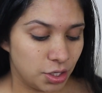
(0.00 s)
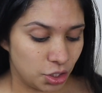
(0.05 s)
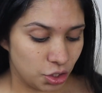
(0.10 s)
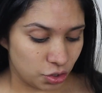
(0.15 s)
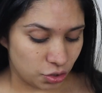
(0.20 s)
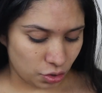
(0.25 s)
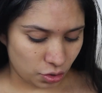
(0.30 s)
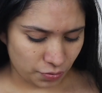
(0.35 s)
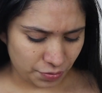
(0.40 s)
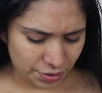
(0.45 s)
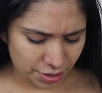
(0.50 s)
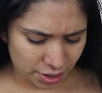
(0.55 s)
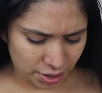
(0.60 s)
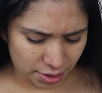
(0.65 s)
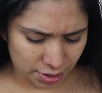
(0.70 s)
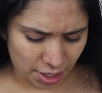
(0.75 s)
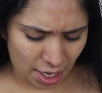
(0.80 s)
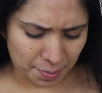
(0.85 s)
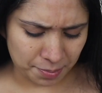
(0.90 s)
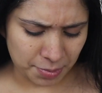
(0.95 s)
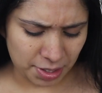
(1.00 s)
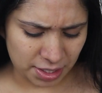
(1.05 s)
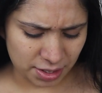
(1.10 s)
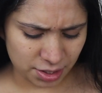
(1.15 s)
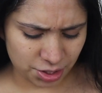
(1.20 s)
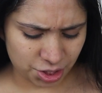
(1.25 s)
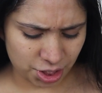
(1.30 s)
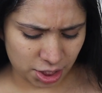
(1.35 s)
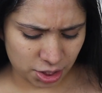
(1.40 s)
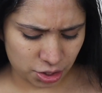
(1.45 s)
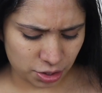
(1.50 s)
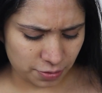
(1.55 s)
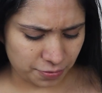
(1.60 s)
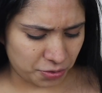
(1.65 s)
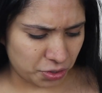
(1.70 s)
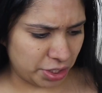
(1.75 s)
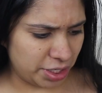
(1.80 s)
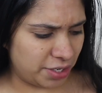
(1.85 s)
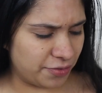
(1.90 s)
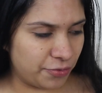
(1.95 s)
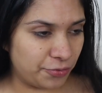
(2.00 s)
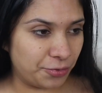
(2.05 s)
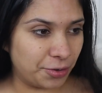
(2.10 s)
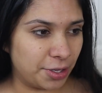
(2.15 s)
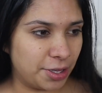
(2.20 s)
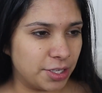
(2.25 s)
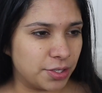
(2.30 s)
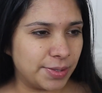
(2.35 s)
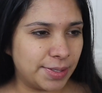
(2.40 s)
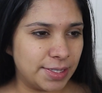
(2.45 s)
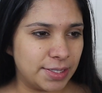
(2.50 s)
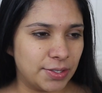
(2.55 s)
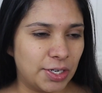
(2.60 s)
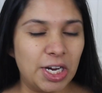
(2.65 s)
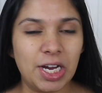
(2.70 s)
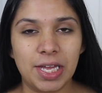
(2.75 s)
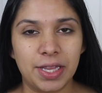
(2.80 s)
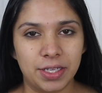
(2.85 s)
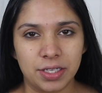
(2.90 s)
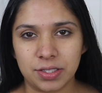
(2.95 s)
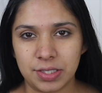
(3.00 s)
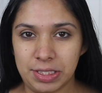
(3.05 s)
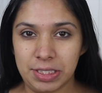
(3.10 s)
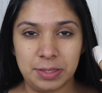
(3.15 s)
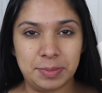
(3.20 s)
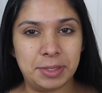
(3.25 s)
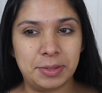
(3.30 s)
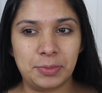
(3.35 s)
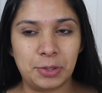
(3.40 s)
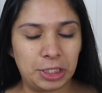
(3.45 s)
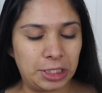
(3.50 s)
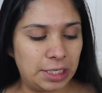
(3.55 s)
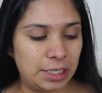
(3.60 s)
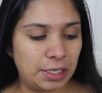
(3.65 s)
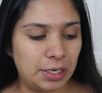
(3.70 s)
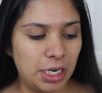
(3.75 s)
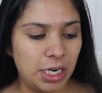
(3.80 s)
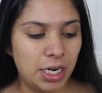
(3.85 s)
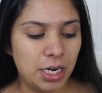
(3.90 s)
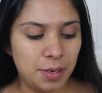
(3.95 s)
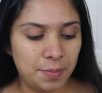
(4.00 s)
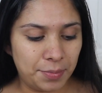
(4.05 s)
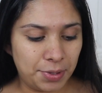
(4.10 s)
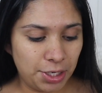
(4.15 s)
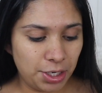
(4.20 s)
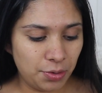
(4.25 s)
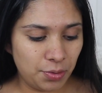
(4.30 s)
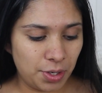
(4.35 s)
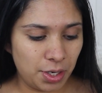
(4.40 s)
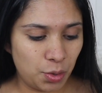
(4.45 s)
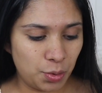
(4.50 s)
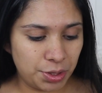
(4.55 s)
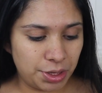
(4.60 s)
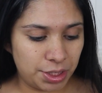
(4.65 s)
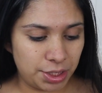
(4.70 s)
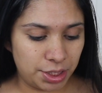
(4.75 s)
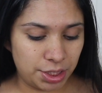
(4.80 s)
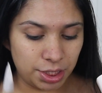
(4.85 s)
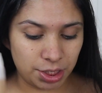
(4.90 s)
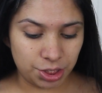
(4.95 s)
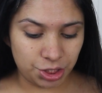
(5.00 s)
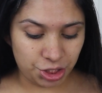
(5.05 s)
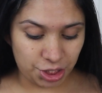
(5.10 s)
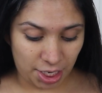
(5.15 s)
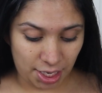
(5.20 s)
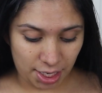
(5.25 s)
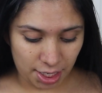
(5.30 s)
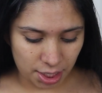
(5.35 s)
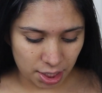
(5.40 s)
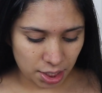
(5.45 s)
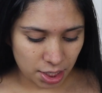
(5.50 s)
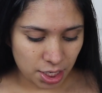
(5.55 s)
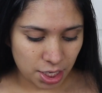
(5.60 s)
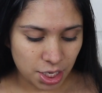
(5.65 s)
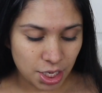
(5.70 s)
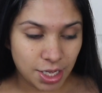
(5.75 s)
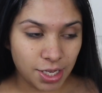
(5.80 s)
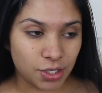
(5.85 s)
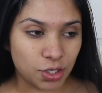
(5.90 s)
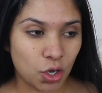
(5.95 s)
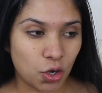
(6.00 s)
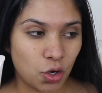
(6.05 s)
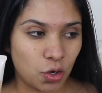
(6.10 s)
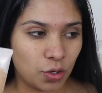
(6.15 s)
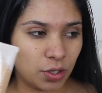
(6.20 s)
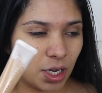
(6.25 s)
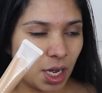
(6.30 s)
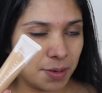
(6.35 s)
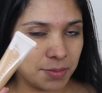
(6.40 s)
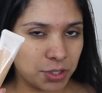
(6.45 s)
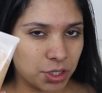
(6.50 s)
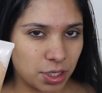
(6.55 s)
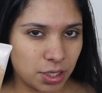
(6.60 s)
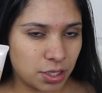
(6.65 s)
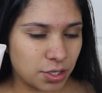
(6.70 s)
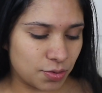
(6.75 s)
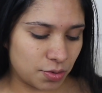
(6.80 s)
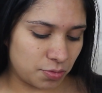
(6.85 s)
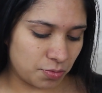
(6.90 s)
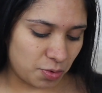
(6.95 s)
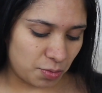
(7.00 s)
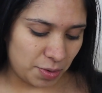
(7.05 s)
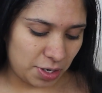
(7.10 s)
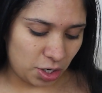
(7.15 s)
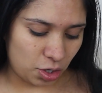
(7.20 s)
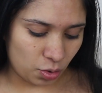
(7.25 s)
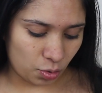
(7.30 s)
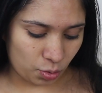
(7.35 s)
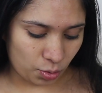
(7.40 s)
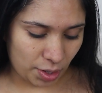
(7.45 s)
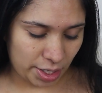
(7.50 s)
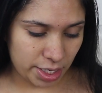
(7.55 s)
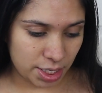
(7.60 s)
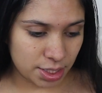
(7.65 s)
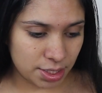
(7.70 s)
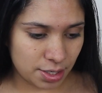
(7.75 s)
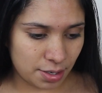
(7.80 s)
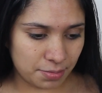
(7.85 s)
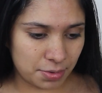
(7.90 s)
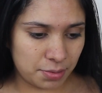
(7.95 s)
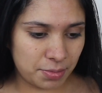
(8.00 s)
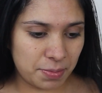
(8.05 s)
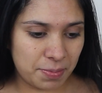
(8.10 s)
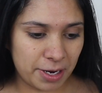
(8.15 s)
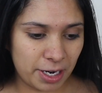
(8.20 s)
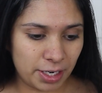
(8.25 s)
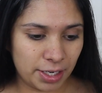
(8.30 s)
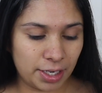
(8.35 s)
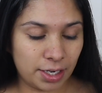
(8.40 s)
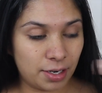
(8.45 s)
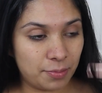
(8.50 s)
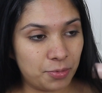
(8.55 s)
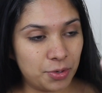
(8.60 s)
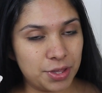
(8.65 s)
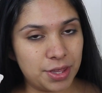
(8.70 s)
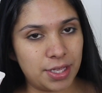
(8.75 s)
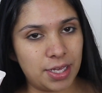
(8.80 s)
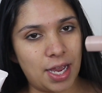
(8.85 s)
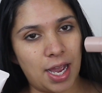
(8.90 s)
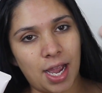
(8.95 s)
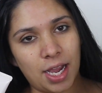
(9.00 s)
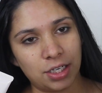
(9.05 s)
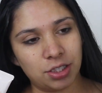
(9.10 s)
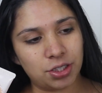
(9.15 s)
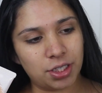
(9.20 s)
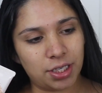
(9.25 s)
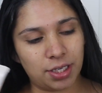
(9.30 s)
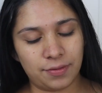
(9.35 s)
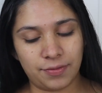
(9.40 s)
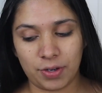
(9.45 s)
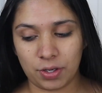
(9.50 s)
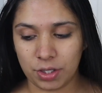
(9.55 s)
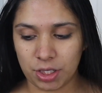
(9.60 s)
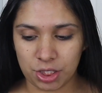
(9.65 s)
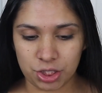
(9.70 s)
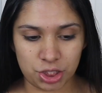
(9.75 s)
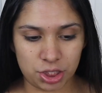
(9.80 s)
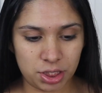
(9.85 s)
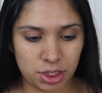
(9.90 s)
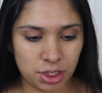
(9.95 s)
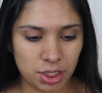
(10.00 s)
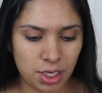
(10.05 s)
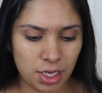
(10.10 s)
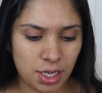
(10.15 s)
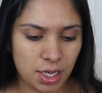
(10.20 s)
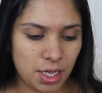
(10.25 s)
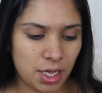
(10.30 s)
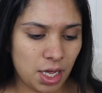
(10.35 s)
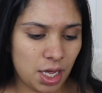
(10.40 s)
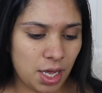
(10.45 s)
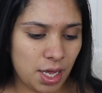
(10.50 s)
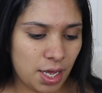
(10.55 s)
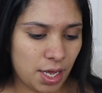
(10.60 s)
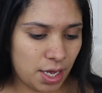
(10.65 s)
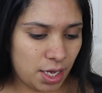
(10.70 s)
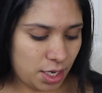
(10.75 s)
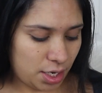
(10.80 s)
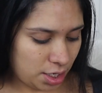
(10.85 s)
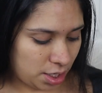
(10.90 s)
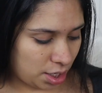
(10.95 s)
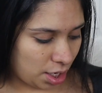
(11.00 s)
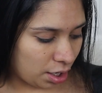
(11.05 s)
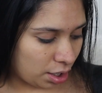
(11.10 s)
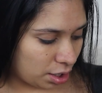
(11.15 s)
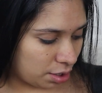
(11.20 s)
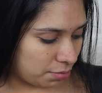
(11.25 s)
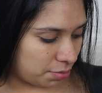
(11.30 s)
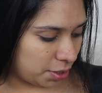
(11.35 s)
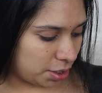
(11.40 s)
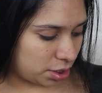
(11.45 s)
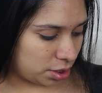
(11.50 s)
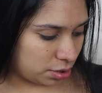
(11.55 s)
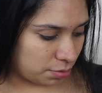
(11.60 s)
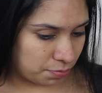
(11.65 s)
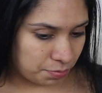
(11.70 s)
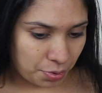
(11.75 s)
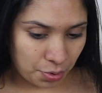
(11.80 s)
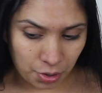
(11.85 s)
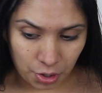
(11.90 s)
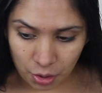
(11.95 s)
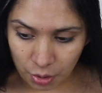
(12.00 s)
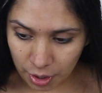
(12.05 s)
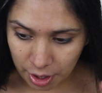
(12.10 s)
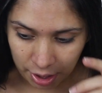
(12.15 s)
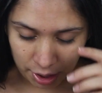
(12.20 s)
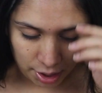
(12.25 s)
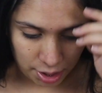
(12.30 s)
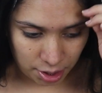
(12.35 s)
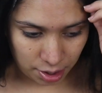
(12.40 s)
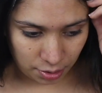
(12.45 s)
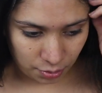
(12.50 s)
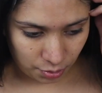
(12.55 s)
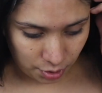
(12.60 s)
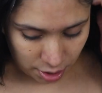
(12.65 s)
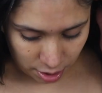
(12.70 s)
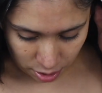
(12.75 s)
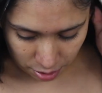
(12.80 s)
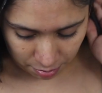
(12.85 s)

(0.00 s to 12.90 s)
So hopefully, I'm in the shade 240 for this one as well, and this one has been working pretty well with the shade. So I'm sure this one will be great. I'm going to be pairing it up with the hydrating foundation, and I'm going to be going in with